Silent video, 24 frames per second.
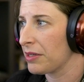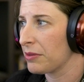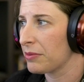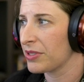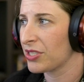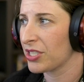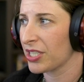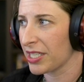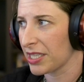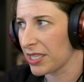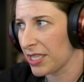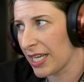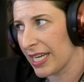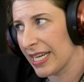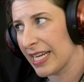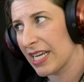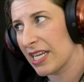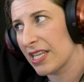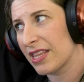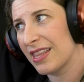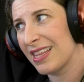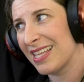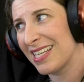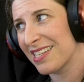which I
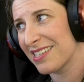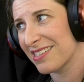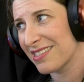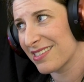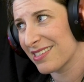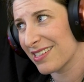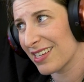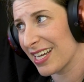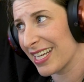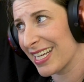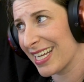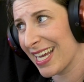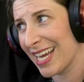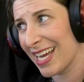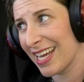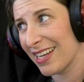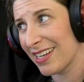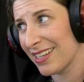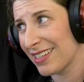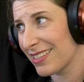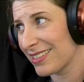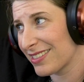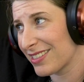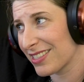like. This,
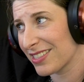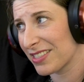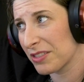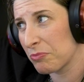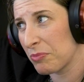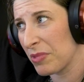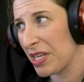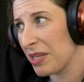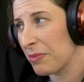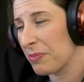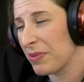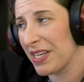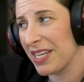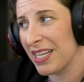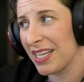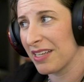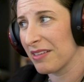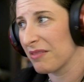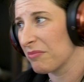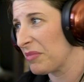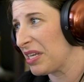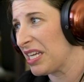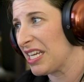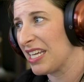again, just me
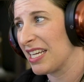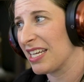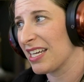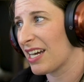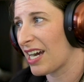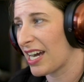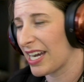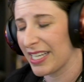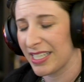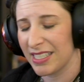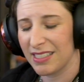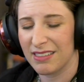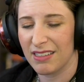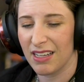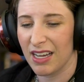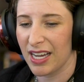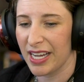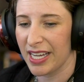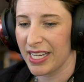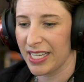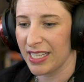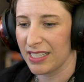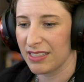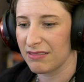being me, I
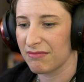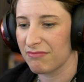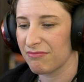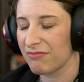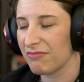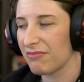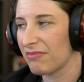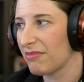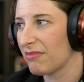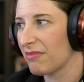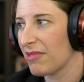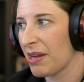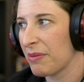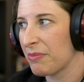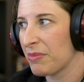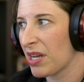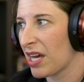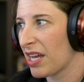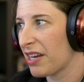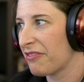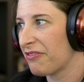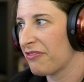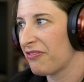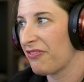am
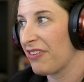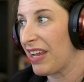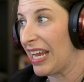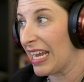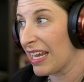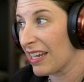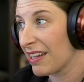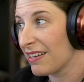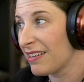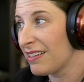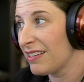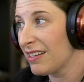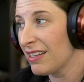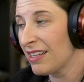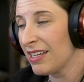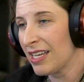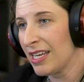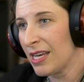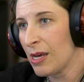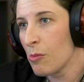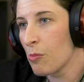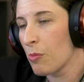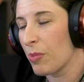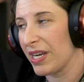not a fan,
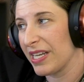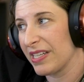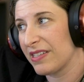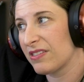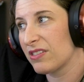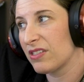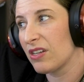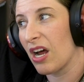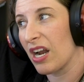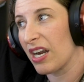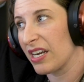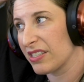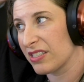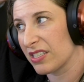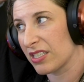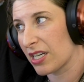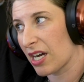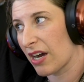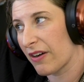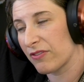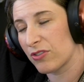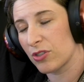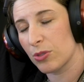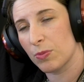but it's not as
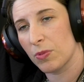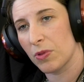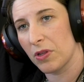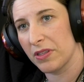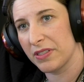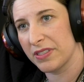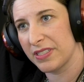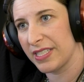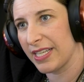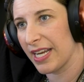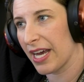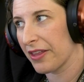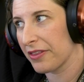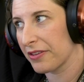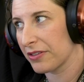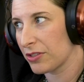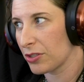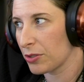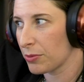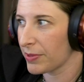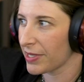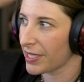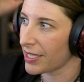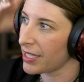uncomfortable as the other
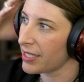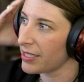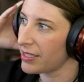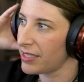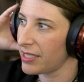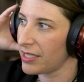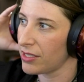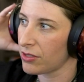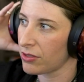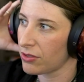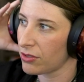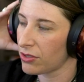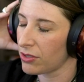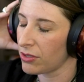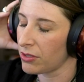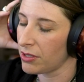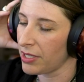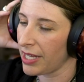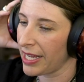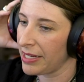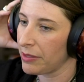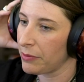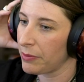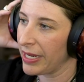two because these are so
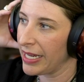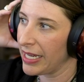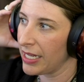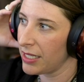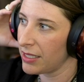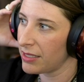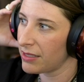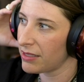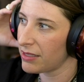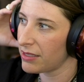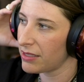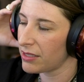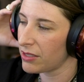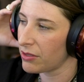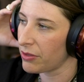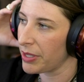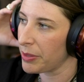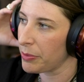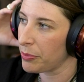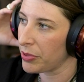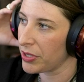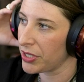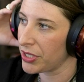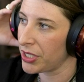lightweight, so I
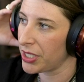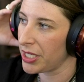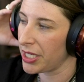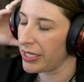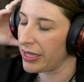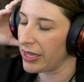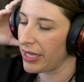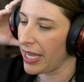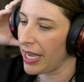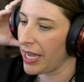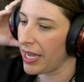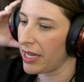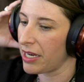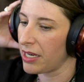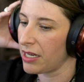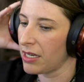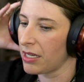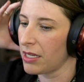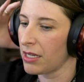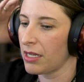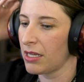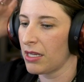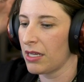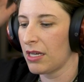appreciate that.
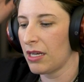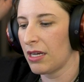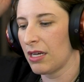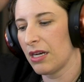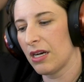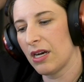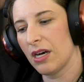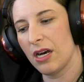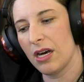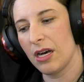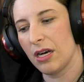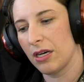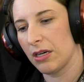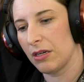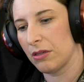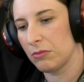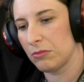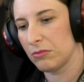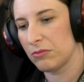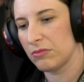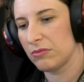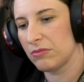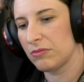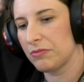
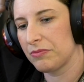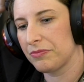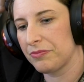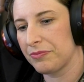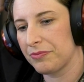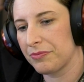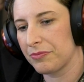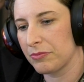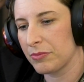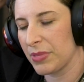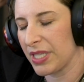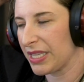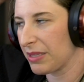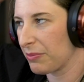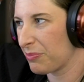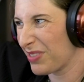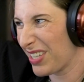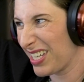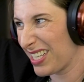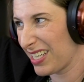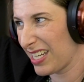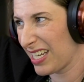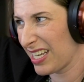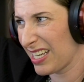
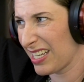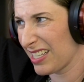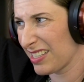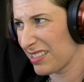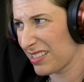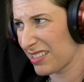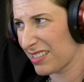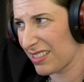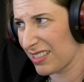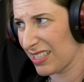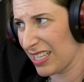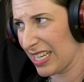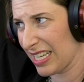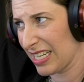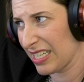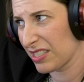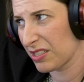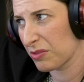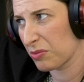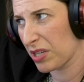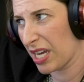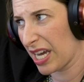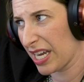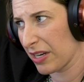But it
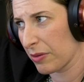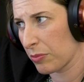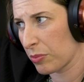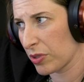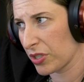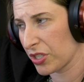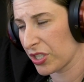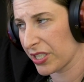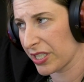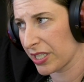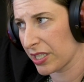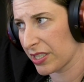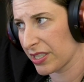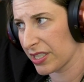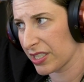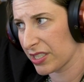is kind of pushing on the